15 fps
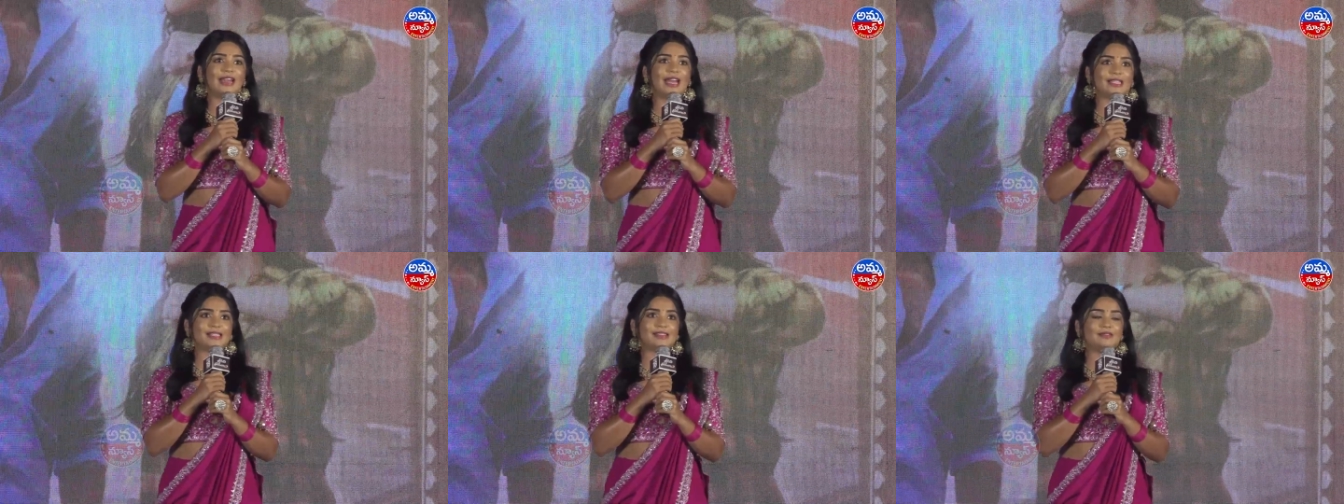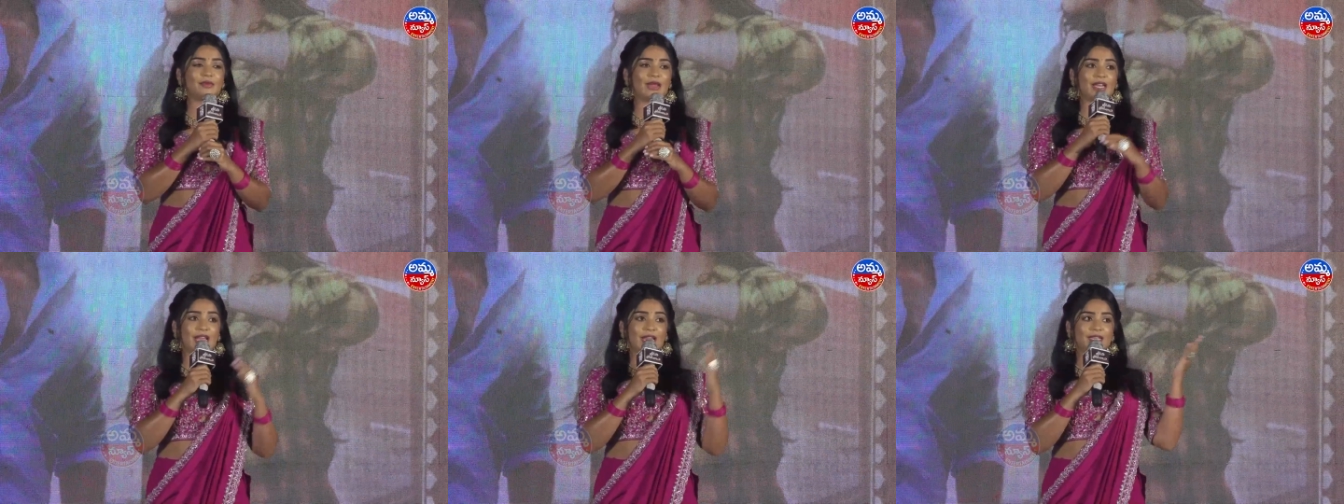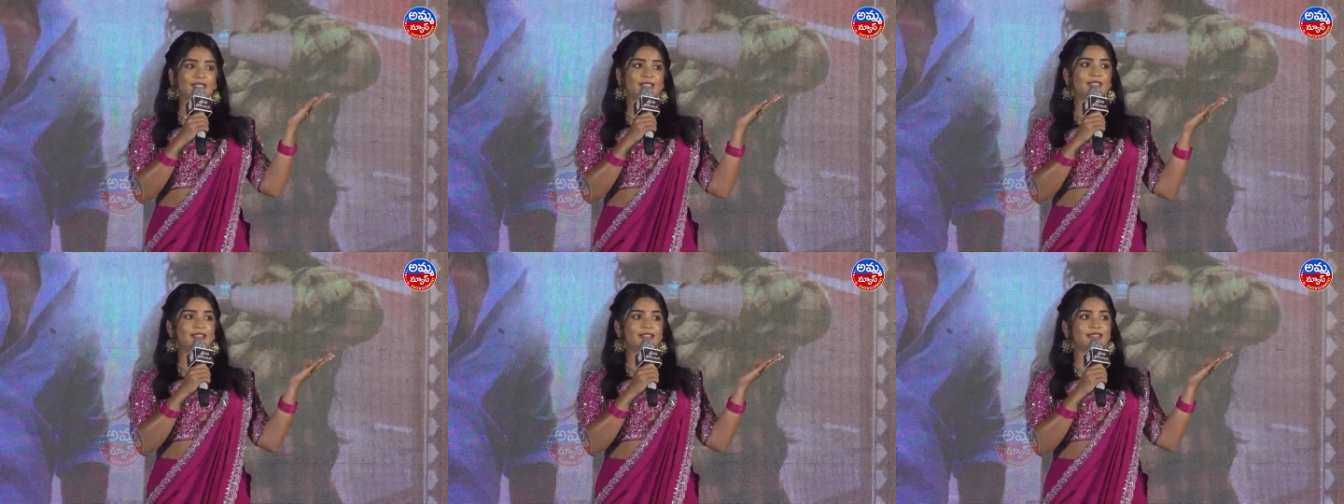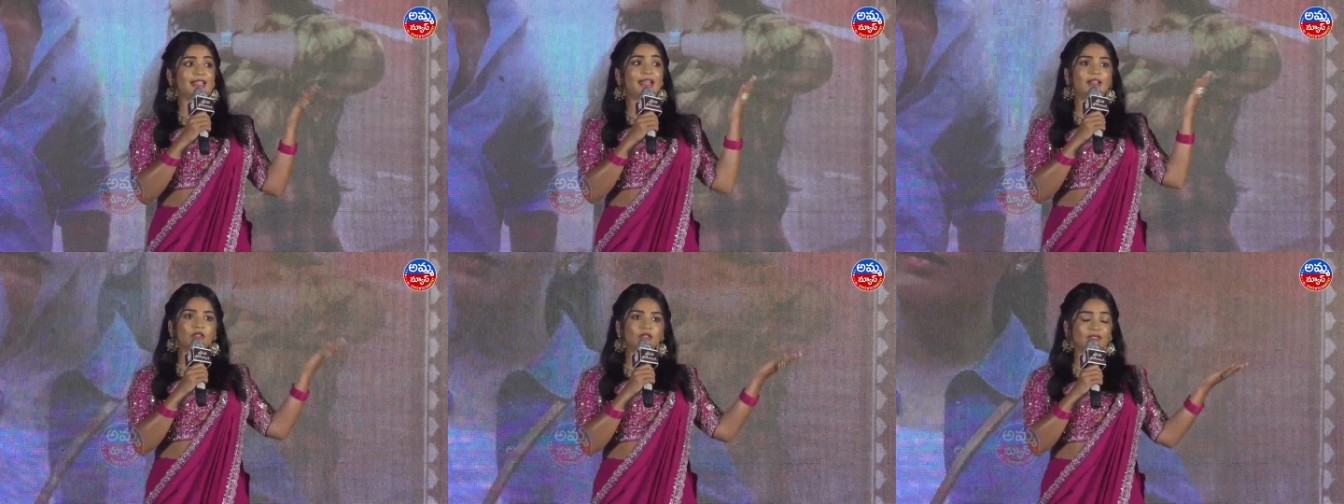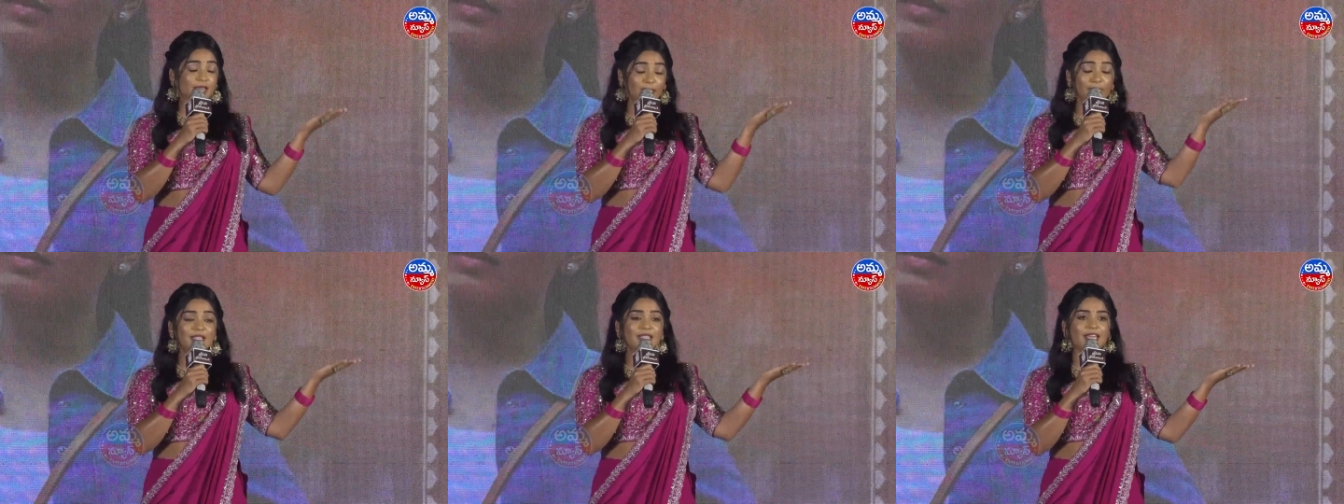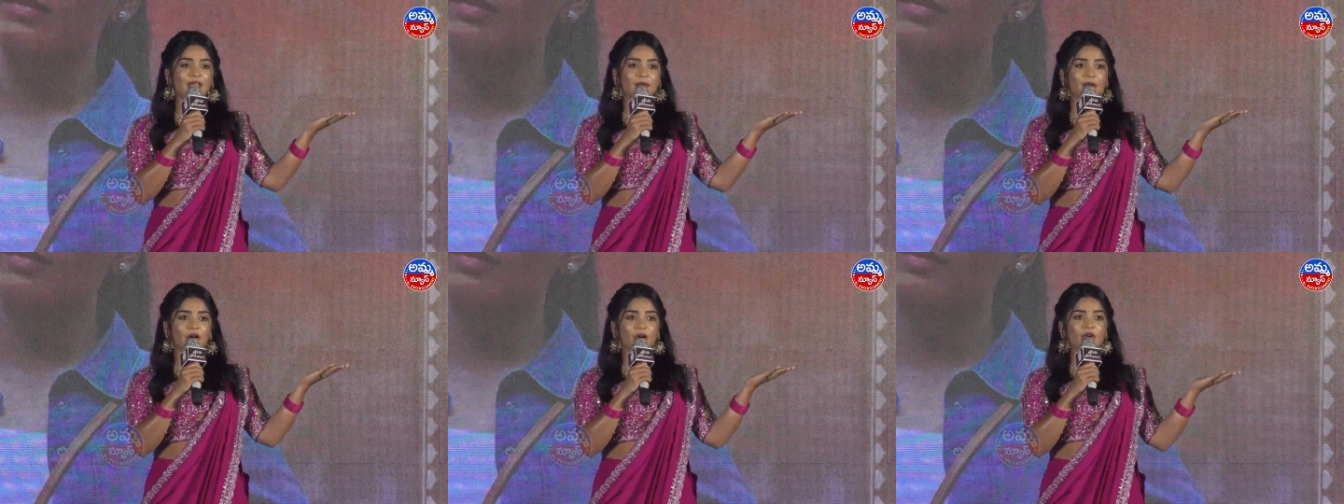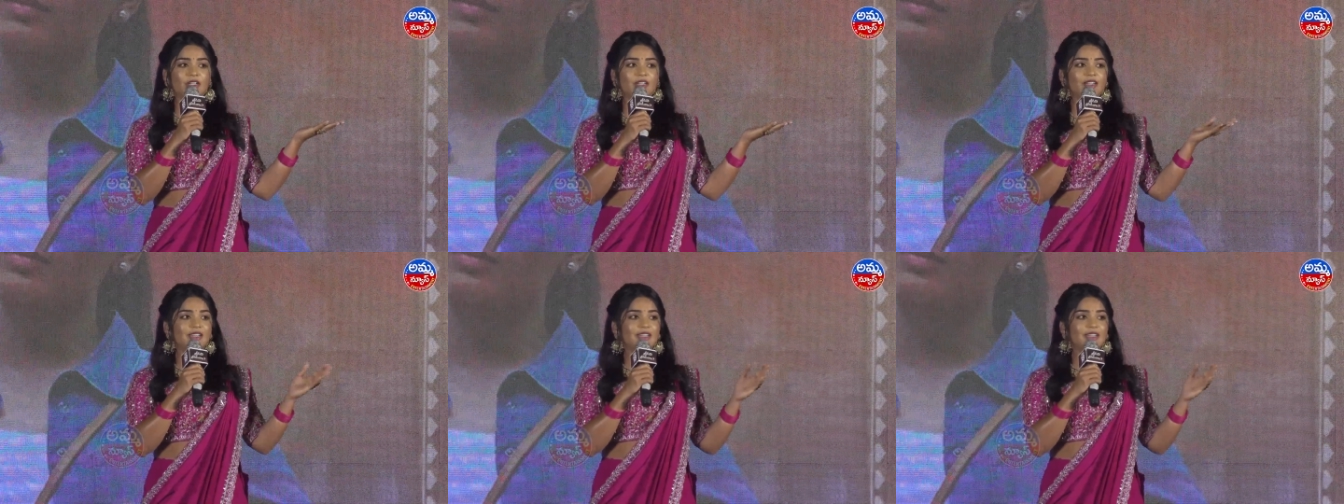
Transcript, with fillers: as in when 96 telugu tamil came out